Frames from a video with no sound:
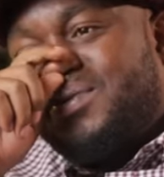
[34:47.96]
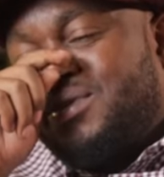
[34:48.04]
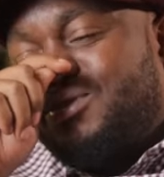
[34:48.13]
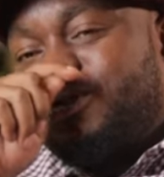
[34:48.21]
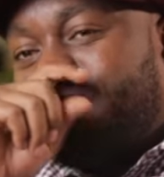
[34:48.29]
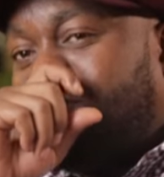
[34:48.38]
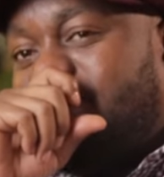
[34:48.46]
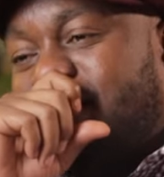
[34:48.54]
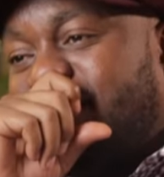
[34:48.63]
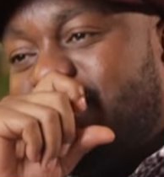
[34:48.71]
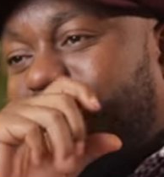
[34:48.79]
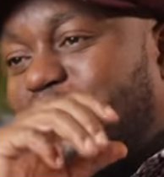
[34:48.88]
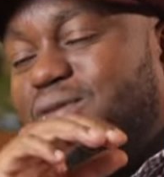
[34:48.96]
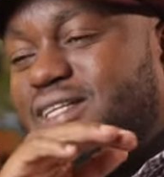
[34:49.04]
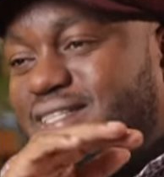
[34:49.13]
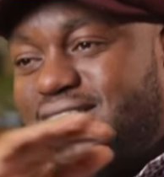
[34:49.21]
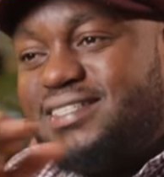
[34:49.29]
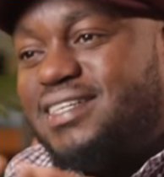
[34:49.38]
we used to feel like now
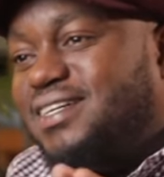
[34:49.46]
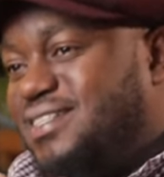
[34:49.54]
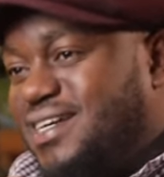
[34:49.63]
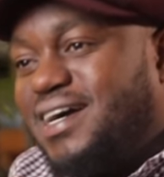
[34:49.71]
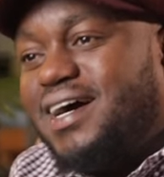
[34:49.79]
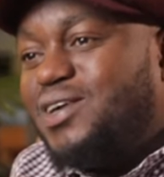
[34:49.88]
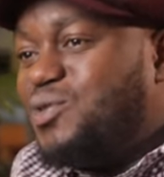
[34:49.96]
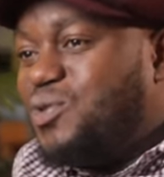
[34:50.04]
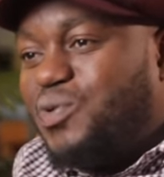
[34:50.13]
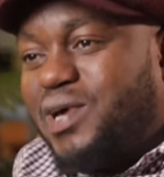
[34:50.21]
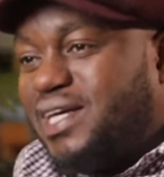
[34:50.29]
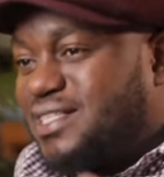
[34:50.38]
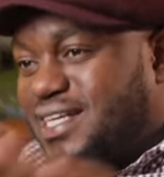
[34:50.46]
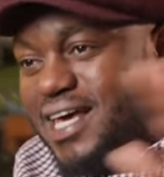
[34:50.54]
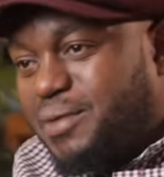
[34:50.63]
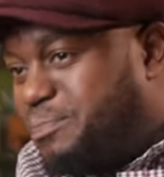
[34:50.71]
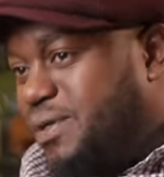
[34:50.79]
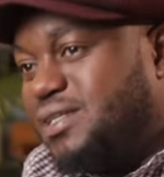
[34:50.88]
this is it. Yeah, you know, we're
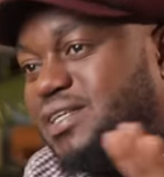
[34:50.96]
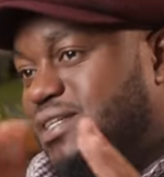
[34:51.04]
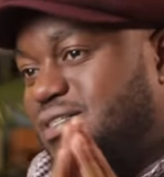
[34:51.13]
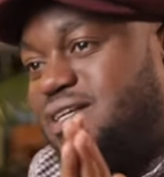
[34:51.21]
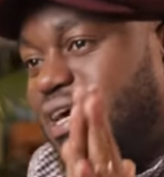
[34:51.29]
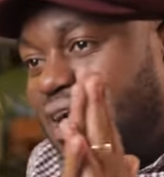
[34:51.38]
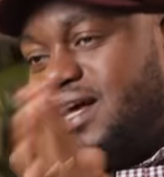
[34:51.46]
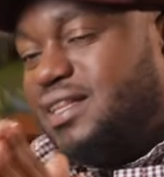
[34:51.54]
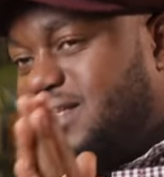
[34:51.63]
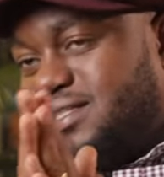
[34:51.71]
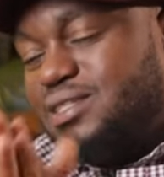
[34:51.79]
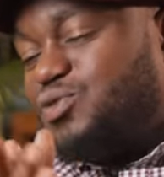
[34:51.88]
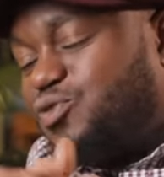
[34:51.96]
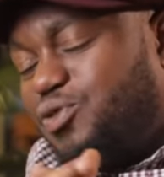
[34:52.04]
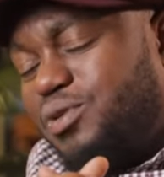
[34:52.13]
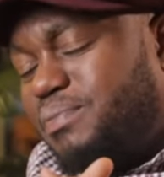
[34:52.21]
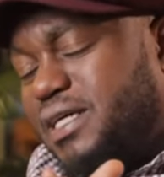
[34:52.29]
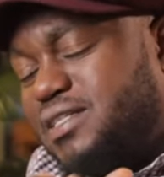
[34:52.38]
escaping this. This is
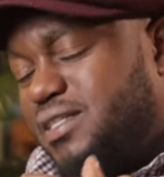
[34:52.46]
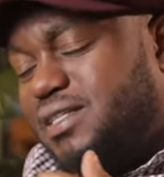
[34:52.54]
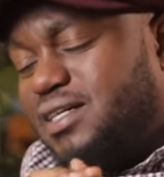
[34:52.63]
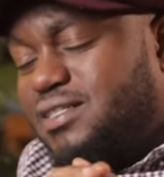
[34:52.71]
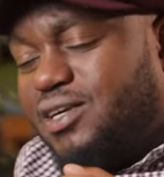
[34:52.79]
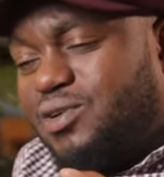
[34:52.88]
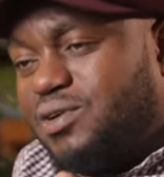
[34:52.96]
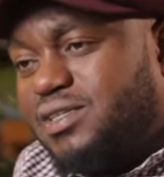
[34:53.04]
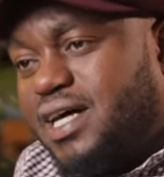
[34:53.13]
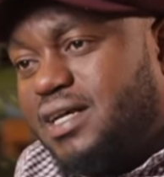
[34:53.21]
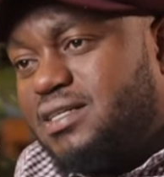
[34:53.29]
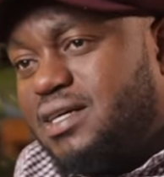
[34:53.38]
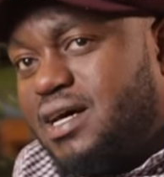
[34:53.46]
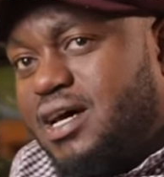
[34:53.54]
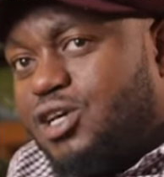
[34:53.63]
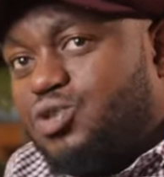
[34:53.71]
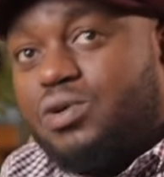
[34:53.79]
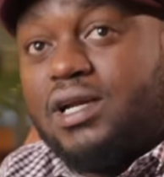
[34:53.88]
full mashidas and all that.
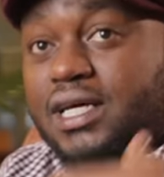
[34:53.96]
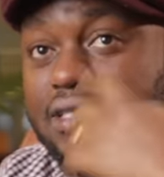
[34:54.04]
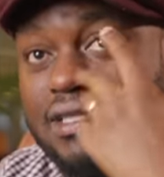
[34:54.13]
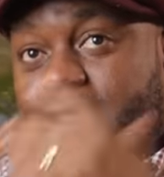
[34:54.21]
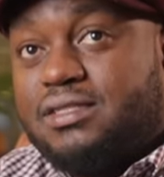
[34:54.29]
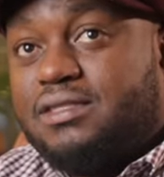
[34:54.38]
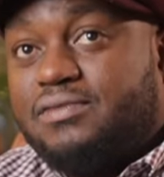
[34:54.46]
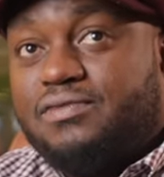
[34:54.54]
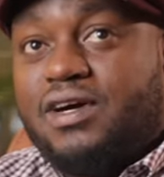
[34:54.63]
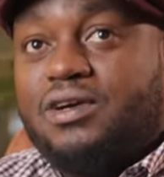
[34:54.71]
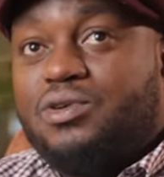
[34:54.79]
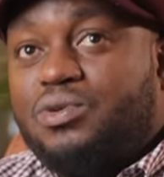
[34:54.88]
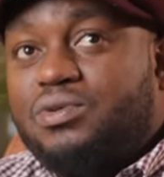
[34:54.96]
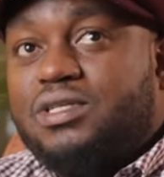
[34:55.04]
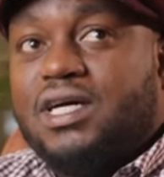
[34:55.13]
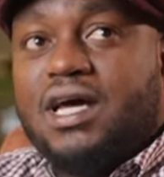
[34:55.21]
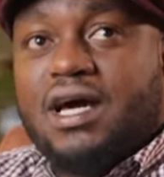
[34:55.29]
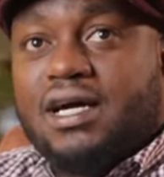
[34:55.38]
So class 6, very
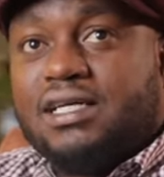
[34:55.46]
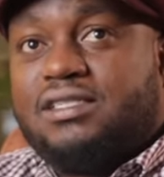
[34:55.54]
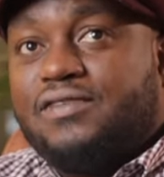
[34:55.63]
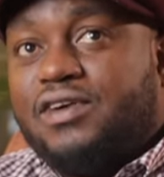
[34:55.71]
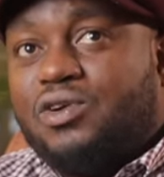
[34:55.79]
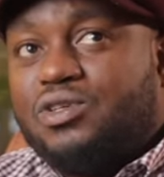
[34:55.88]
good. Class 7